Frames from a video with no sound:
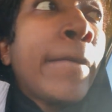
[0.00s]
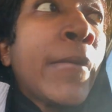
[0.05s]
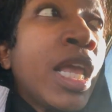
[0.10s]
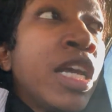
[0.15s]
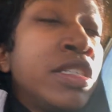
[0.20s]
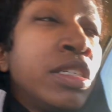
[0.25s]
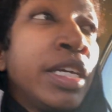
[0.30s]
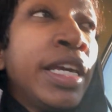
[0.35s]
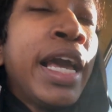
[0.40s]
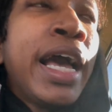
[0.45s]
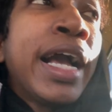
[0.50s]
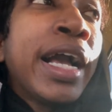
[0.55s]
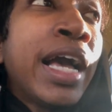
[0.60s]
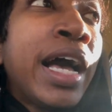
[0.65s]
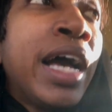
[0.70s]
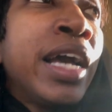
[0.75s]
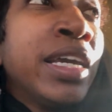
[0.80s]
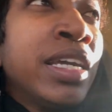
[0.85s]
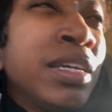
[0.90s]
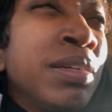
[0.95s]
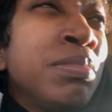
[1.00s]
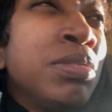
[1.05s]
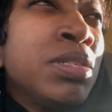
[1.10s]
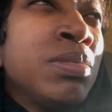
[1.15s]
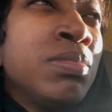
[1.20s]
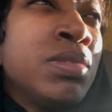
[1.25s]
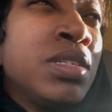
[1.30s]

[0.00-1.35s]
So yeah, I got him some